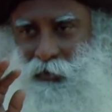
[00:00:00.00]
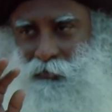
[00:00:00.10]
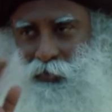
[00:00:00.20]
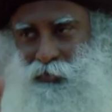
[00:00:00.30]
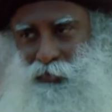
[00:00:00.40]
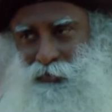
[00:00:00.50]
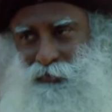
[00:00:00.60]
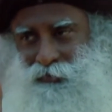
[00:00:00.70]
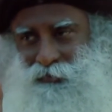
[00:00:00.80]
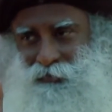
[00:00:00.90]
time,
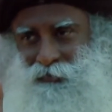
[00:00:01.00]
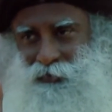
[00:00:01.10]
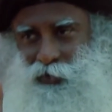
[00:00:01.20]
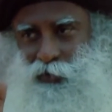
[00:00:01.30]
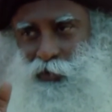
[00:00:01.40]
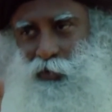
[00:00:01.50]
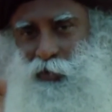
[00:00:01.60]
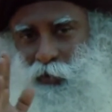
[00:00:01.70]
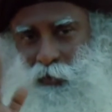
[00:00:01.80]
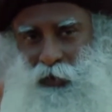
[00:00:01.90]
you don't
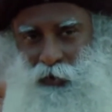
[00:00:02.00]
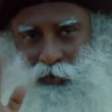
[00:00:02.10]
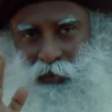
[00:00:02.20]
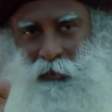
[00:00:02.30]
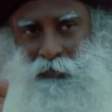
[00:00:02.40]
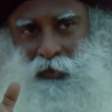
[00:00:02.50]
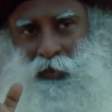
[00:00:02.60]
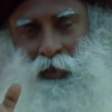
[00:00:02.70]
know when you slept.